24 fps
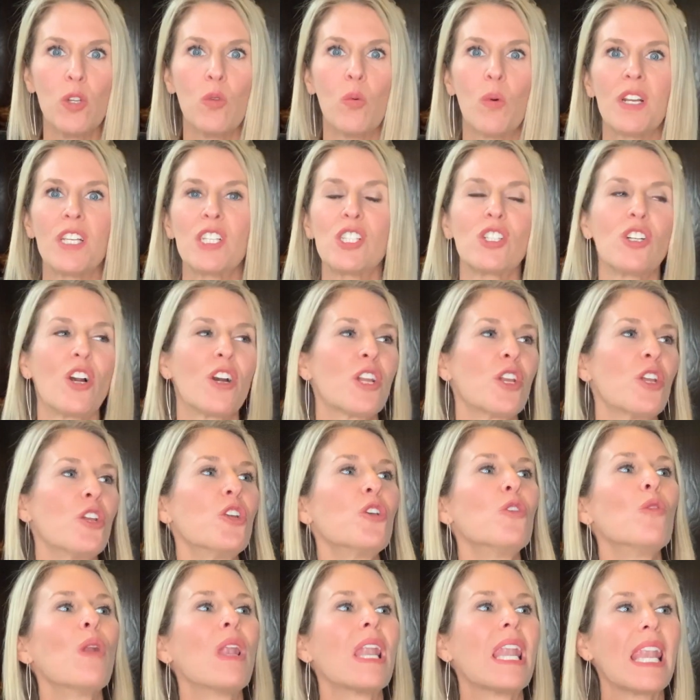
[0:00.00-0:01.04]
you want to start a
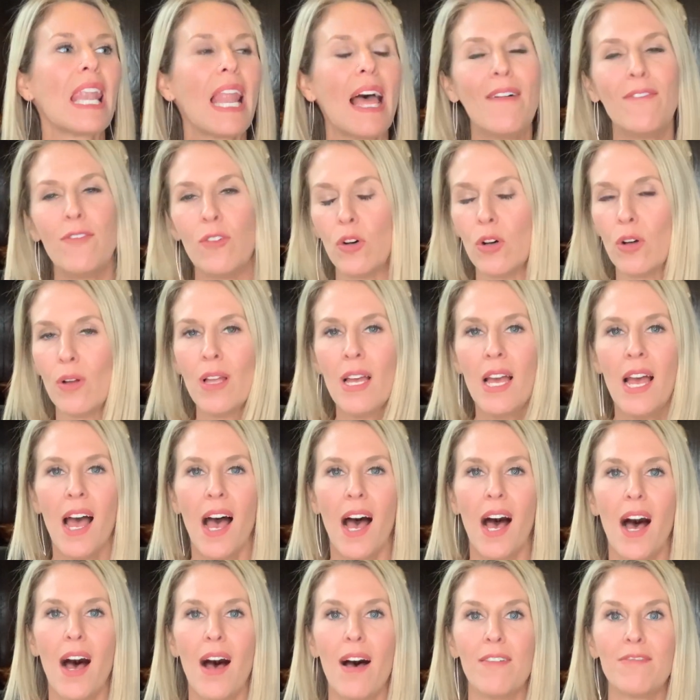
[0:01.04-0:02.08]
new level
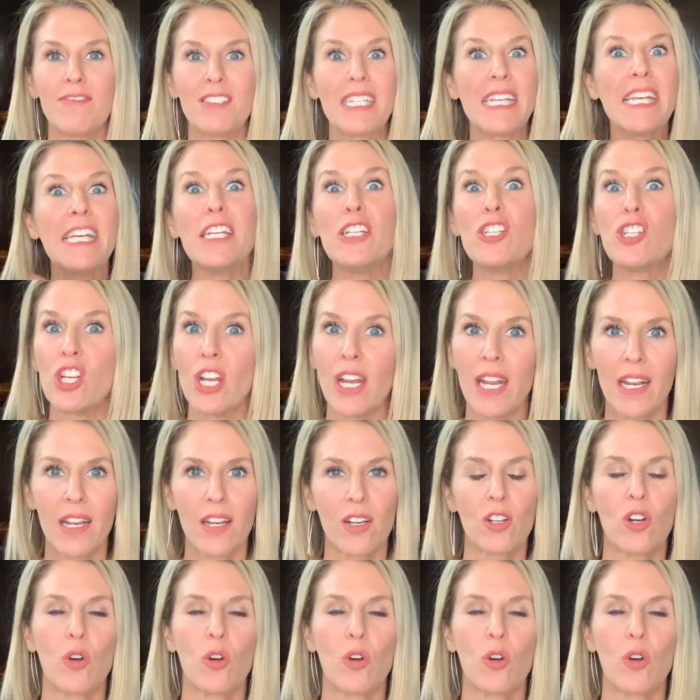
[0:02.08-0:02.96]
of teaching